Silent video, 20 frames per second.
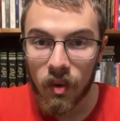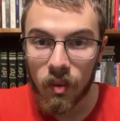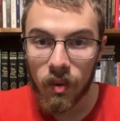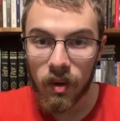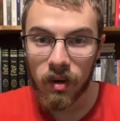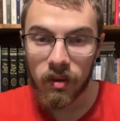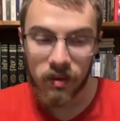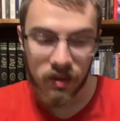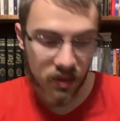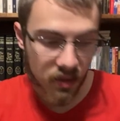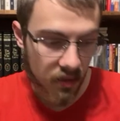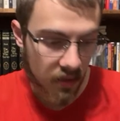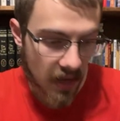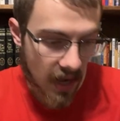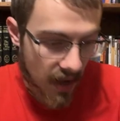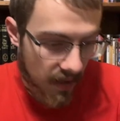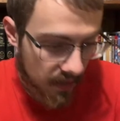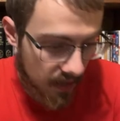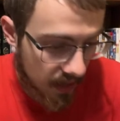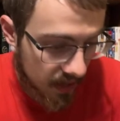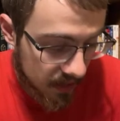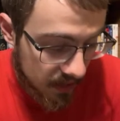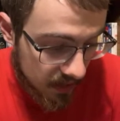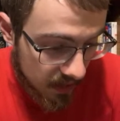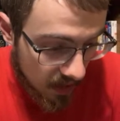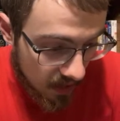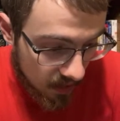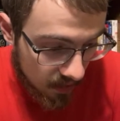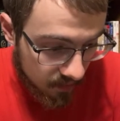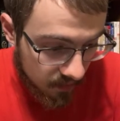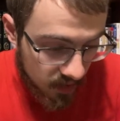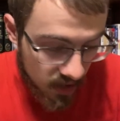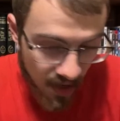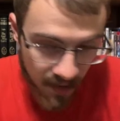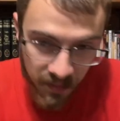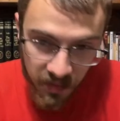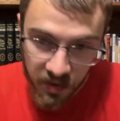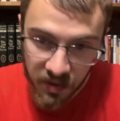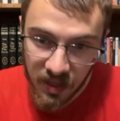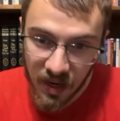Well, so yeah, that's the end of
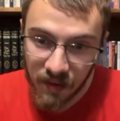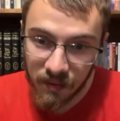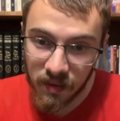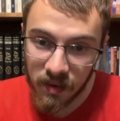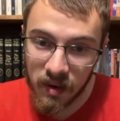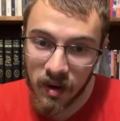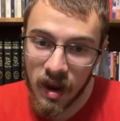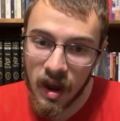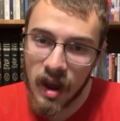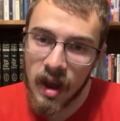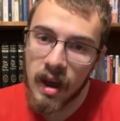chapter 7.